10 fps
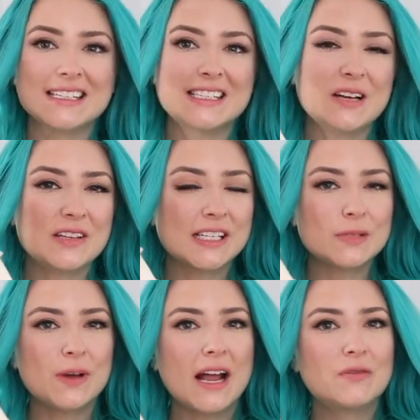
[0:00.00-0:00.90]
So this is
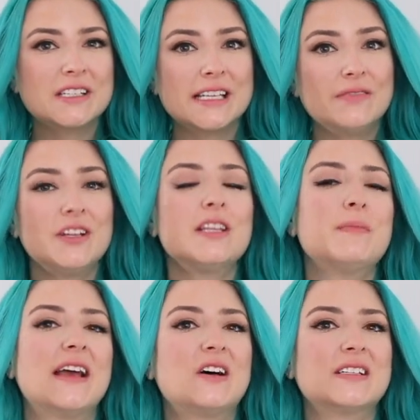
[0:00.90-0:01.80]
what I received in the
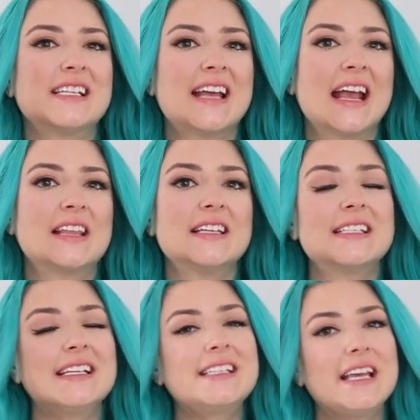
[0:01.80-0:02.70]
mail today. This
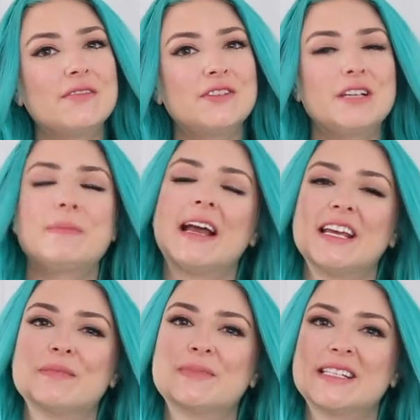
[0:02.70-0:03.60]
is gifted by
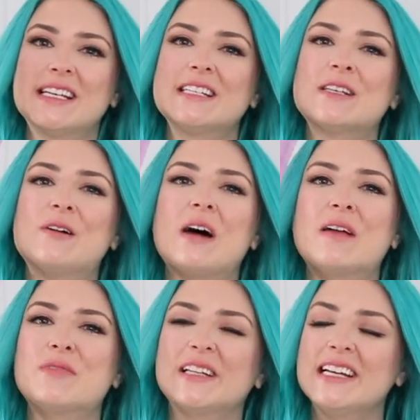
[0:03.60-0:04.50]
Ipsy, so
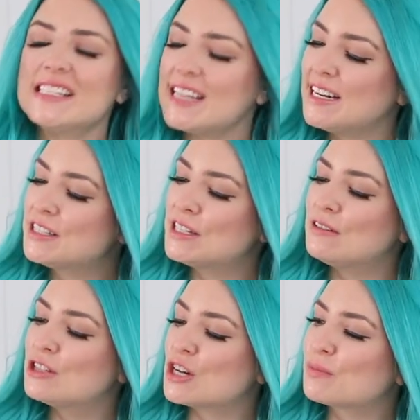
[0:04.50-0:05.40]
I'm really excited
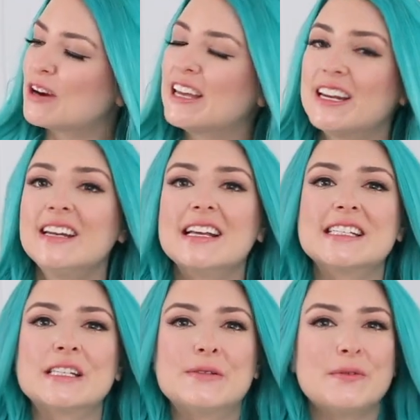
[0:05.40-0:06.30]
to jump right in and
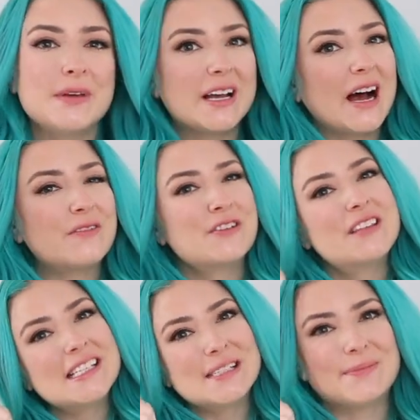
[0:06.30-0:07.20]
see what we got for
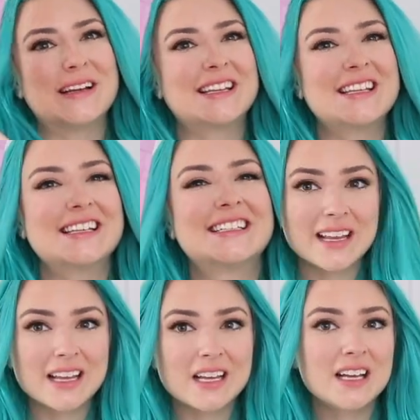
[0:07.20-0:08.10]
this month.
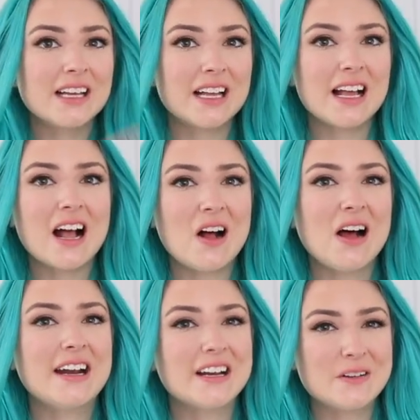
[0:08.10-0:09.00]

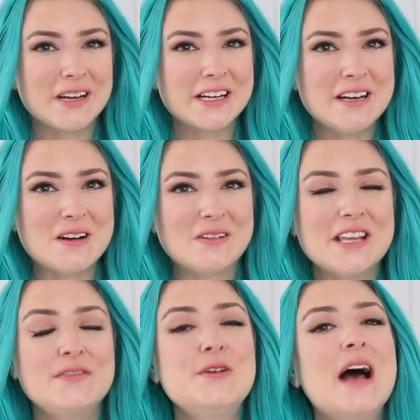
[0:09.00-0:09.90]
On a quick note,
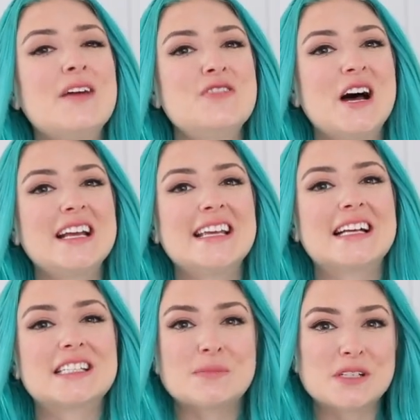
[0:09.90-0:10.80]
if you have not yet
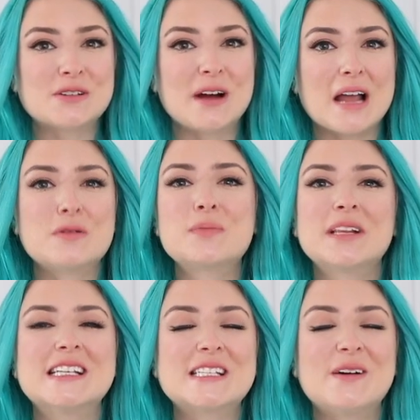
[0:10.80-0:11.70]
subscribed,
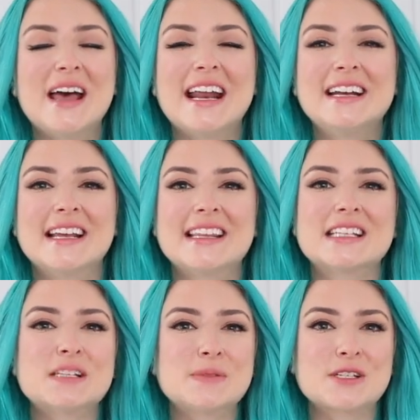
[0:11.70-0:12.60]
please go ahead and hit that
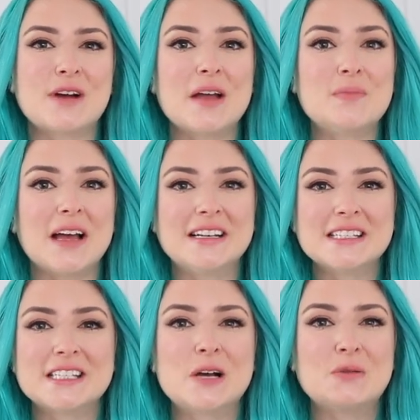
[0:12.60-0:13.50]
subscribe button
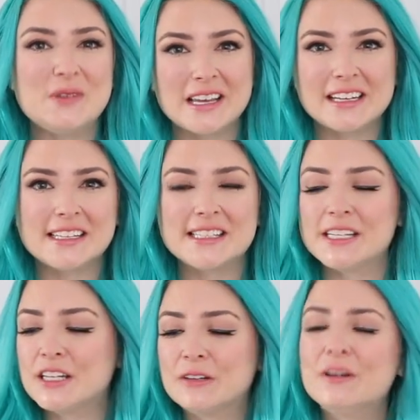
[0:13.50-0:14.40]
so we can
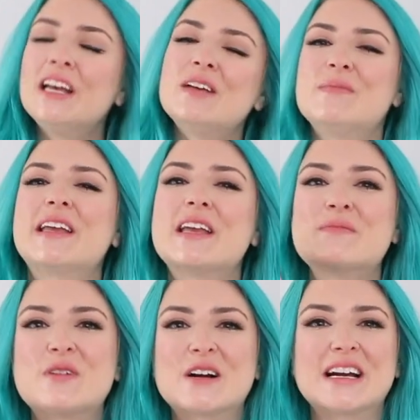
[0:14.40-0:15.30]
continue making
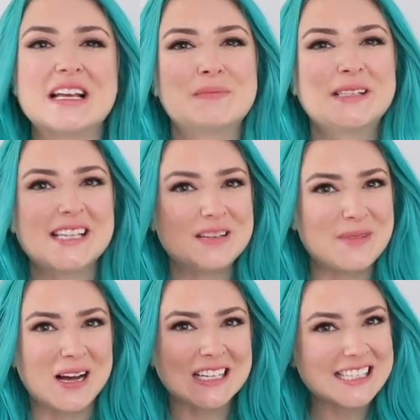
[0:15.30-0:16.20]
more Ipsy
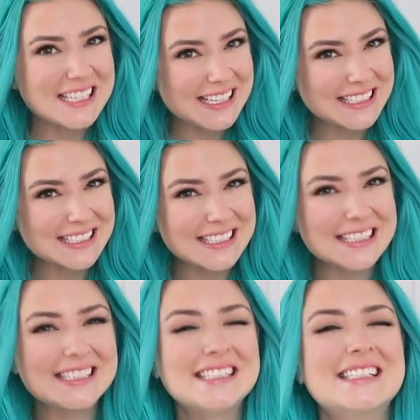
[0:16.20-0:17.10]
unboxings.
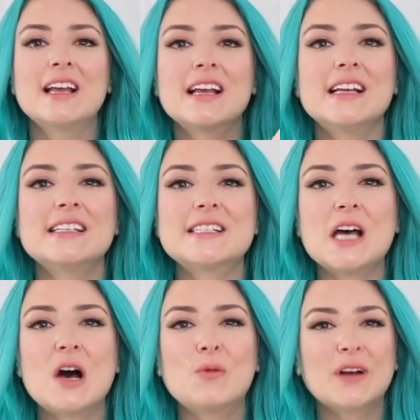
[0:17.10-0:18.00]

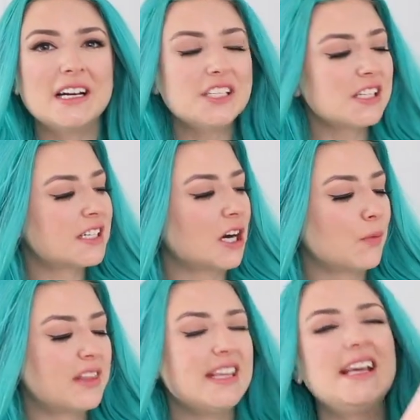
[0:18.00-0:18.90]
So we're gonna just start
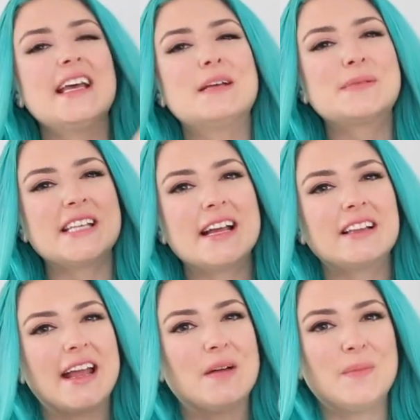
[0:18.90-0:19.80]
with the Ipsy
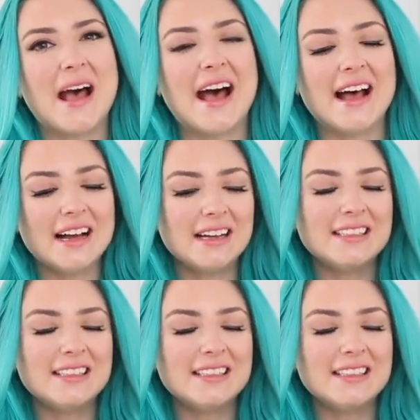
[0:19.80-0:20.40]
Glam Bag.